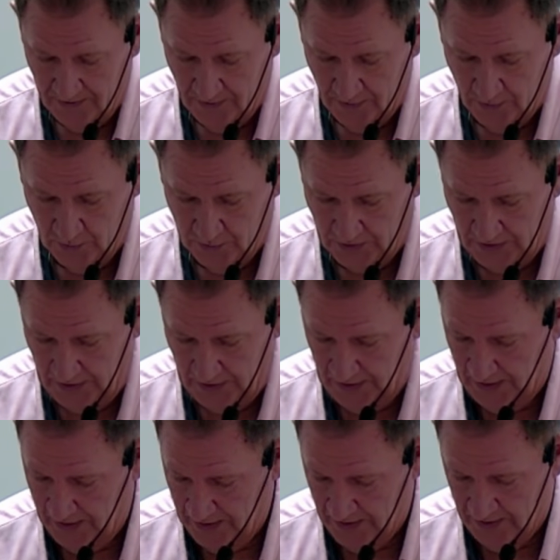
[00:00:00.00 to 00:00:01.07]
Okay,
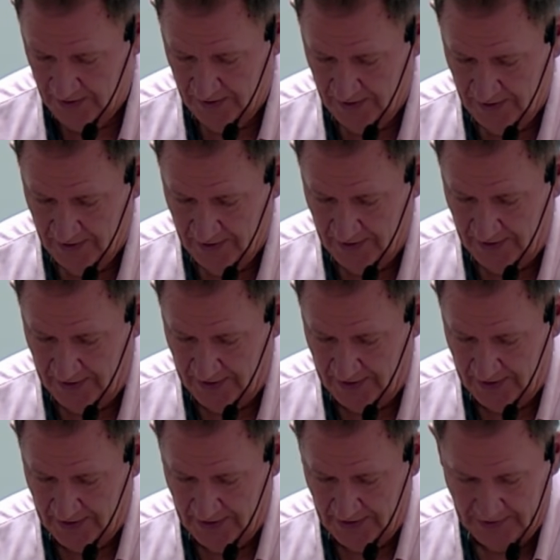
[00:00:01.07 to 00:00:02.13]

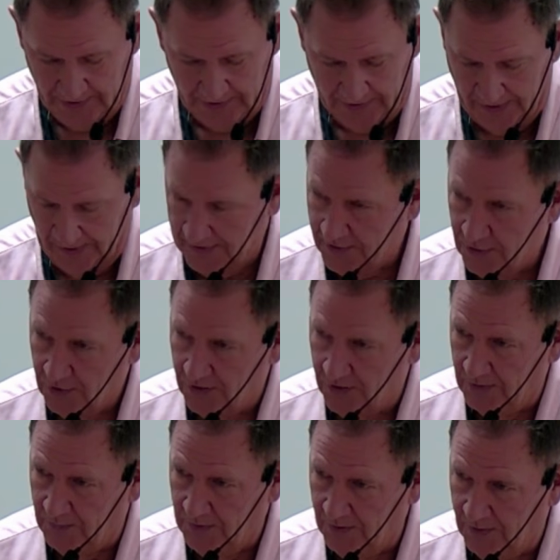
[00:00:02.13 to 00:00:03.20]
I can't turn
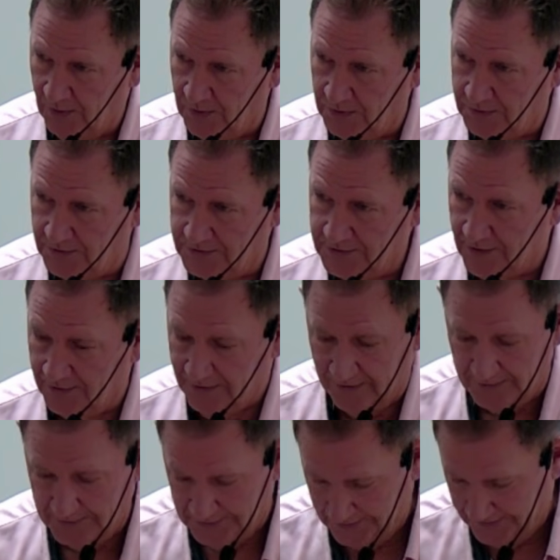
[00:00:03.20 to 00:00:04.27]
like Pete Holtis, I'll
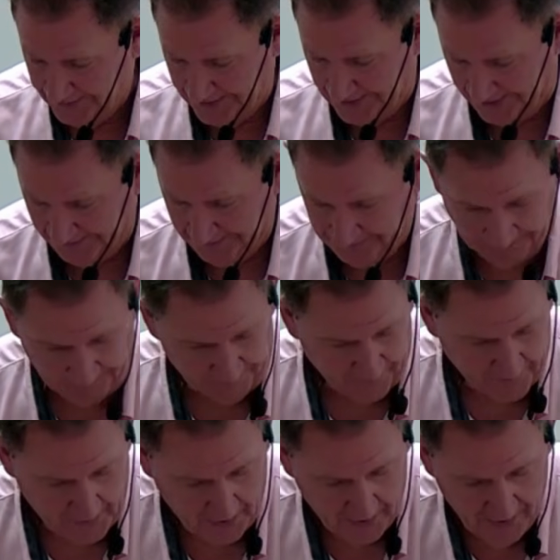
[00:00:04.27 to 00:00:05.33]
guarantee you that.
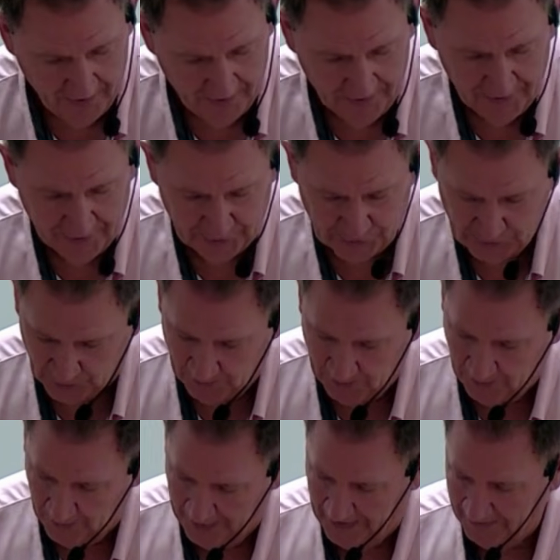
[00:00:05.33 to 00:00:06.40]
So
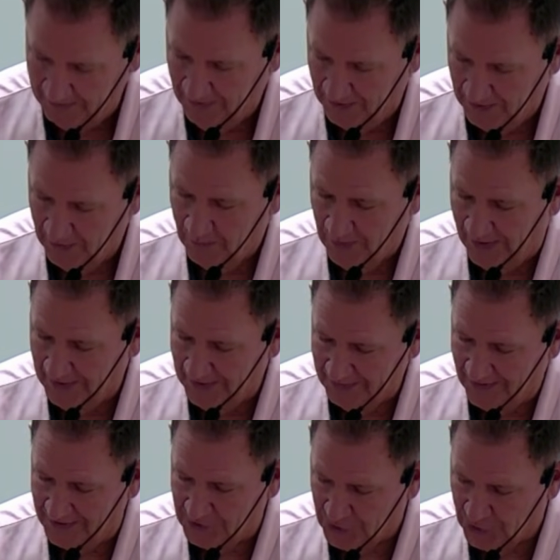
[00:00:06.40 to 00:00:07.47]
when I'm
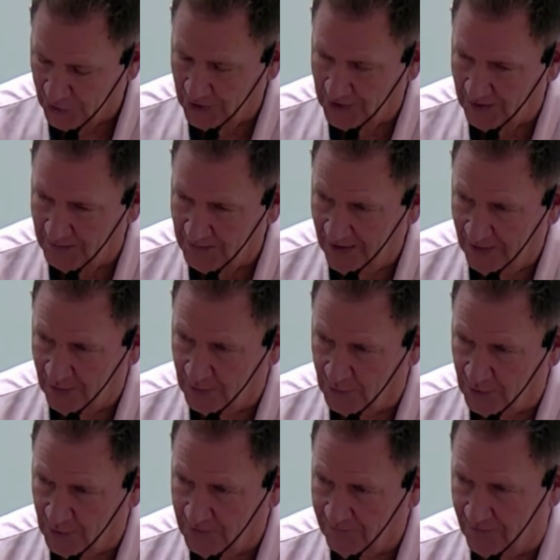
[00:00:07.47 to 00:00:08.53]
done turning them, they don't
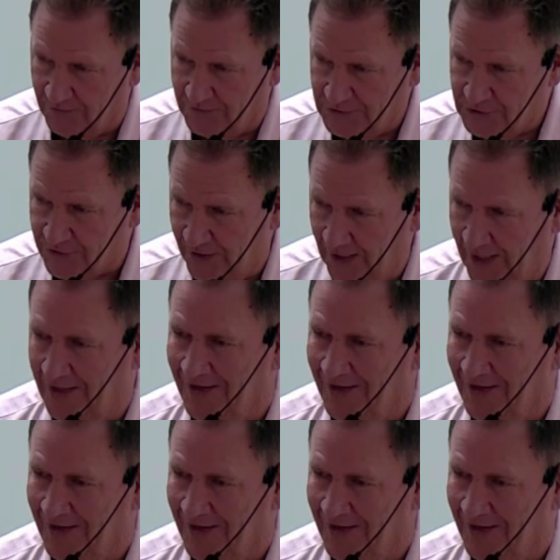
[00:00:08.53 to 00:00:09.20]
look very straight.